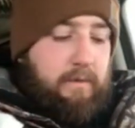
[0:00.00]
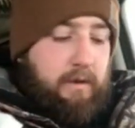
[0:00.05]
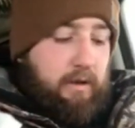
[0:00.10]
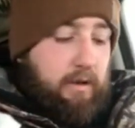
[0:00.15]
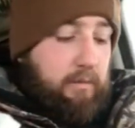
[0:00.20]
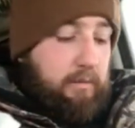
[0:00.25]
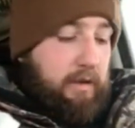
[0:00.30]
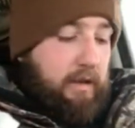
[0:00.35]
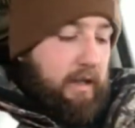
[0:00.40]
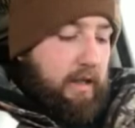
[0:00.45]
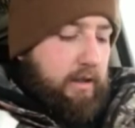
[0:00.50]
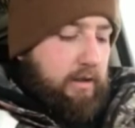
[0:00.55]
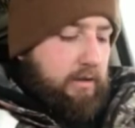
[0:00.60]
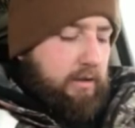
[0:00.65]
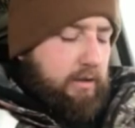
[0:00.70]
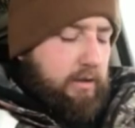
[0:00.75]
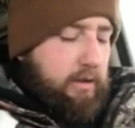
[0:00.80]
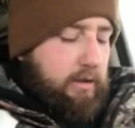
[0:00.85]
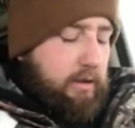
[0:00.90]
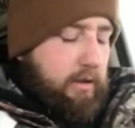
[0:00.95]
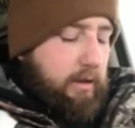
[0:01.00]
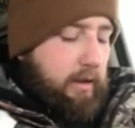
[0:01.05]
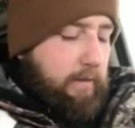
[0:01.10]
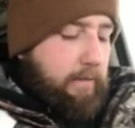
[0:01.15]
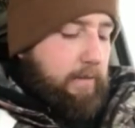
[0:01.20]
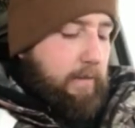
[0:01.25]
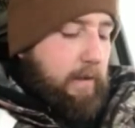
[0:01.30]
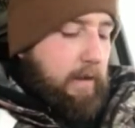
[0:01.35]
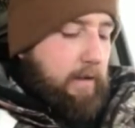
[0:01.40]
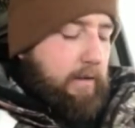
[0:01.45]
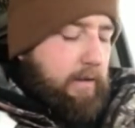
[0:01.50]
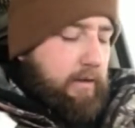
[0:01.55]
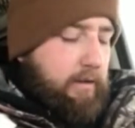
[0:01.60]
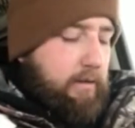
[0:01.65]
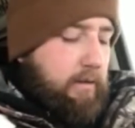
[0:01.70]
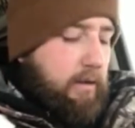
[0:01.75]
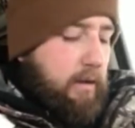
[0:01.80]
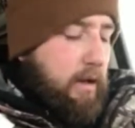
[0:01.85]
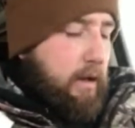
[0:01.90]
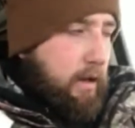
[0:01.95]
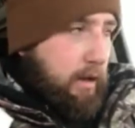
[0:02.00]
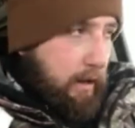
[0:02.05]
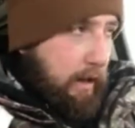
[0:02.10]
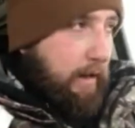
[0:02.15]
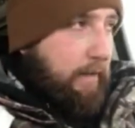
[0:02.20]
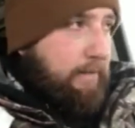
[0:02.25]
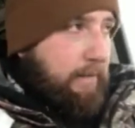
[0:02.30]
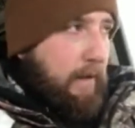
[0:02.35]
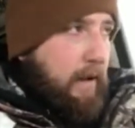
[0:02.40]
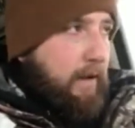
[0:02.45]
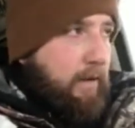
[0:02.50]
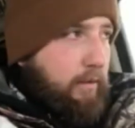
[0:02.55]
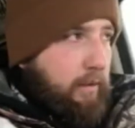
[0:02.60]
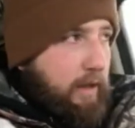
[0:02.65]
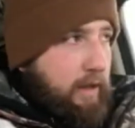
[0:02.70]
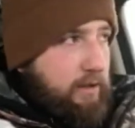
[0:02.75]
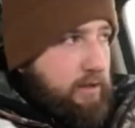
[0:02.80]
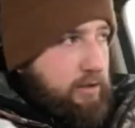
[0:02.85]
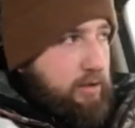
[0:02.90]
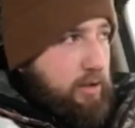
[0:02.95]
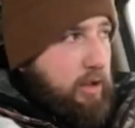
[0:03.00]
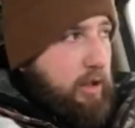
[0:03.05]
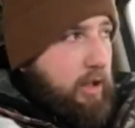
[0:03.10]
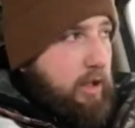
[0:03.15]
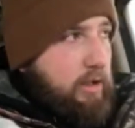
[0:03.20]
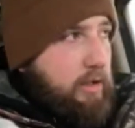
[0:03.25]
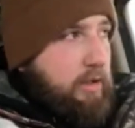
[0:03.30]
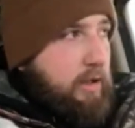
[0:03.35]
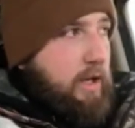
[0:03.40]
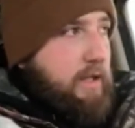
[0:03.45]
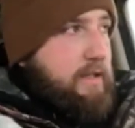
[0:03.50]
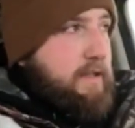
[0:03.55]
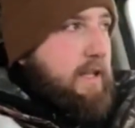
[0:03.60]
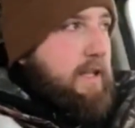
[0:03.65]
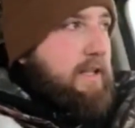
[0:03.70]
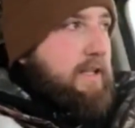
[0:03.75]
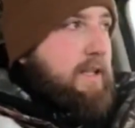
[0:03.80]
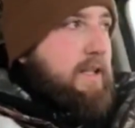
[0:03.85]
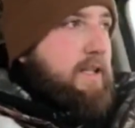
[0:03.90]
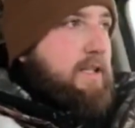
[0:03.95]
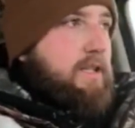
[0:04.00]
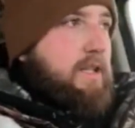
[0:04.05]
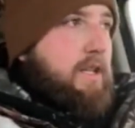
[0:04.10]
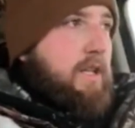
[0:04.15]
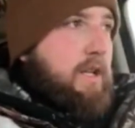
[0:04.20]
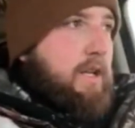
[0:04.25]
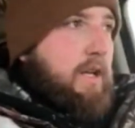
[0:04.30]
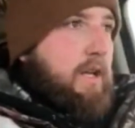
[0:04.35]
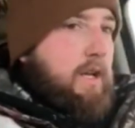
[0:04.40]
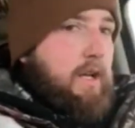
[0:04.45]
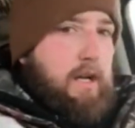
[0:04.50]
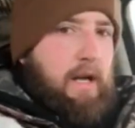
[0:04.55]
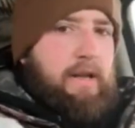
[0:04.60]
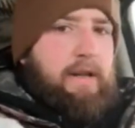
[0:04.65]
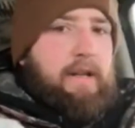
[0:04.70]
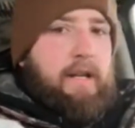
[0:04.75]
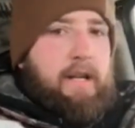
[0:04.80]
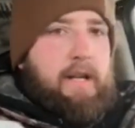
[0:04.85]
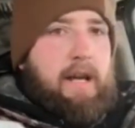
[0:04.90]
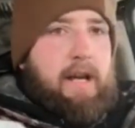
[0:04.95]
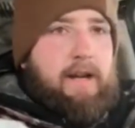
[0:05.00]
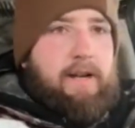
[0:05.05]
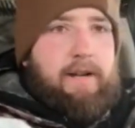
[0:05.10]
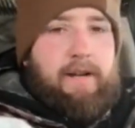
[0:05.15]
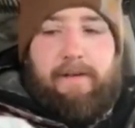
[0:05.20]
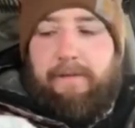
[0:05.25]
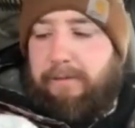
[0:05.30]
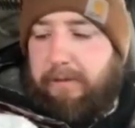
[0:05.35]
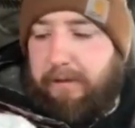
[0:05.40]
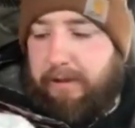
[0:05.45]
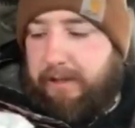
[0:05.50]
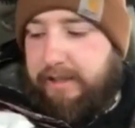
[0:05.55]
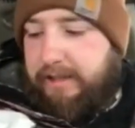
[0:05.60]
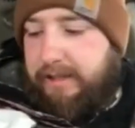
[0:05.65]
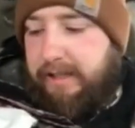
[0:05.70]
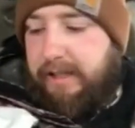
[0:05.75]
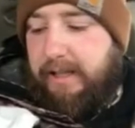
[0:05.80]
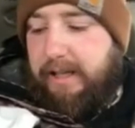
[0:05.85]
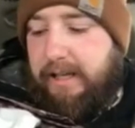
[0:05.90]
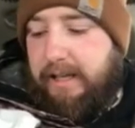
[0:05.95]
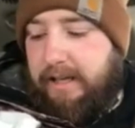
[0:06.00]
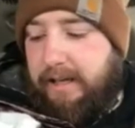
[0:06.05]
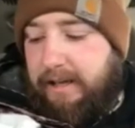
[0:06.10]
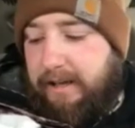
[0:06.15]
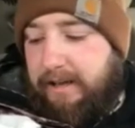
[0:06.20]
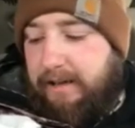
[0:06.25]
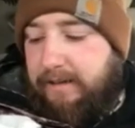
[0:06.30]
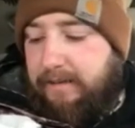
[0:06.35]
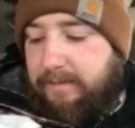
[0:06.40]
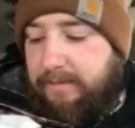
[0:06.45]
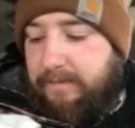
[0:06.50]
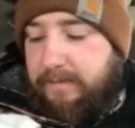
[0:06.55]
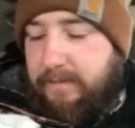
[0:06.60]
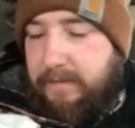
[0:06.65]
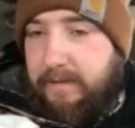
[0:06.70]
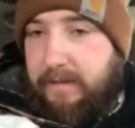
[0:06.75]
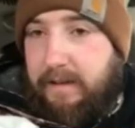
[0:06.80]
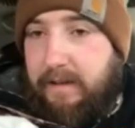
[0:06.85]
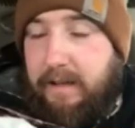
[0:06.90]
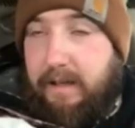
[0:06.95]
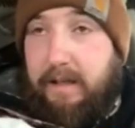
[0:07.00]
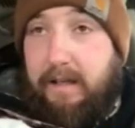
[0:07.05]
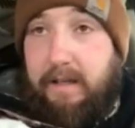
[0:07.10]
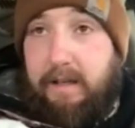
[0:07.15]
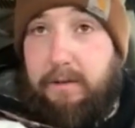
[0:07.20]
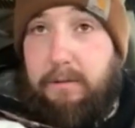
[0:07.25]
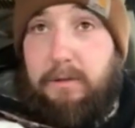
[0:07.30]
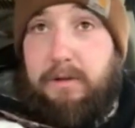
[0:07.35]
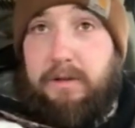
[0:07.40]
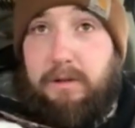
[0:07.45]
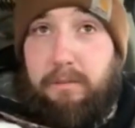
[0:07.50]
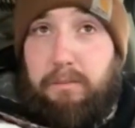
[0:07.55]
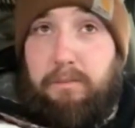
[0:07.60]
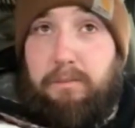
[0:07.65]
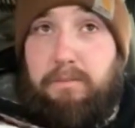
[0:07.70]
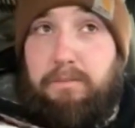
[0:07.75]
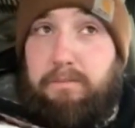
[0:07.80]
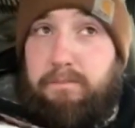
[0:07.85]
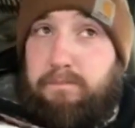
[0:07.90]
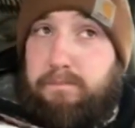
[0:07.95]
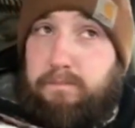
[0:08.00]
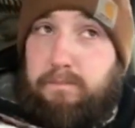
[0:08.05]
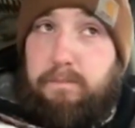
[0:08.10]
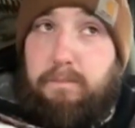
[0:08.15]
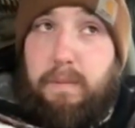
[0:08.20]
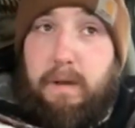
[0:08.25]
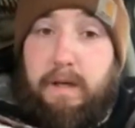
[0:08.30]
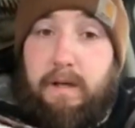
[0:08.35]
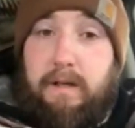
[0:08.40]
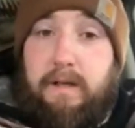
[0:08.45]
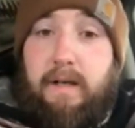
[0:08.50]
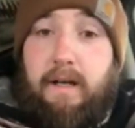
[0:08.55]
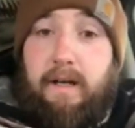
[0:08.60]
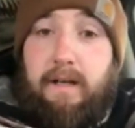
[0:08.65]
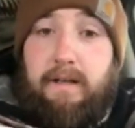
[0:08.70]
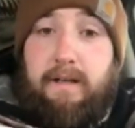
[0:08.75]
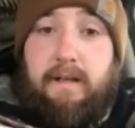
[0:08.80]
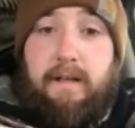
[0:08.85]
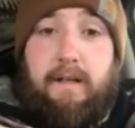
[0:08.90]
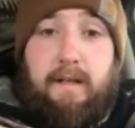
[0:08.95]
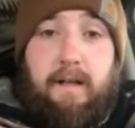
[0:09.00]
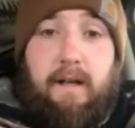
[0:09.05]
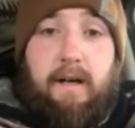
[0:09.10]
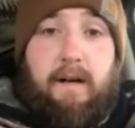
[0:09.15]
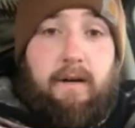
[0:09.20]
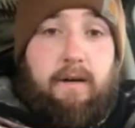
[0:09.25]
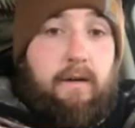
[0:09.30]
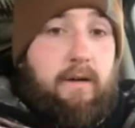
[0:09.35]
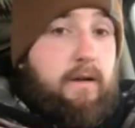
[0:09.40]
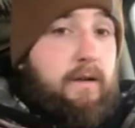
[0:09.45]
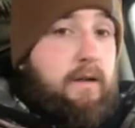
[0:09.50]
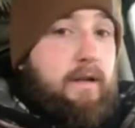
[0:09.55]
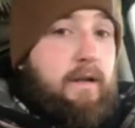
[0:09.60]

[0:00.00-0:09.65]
It could be dangerous. I fell when I was crossing that ditch. I think I got it on footage. And it was a bear cat to get out.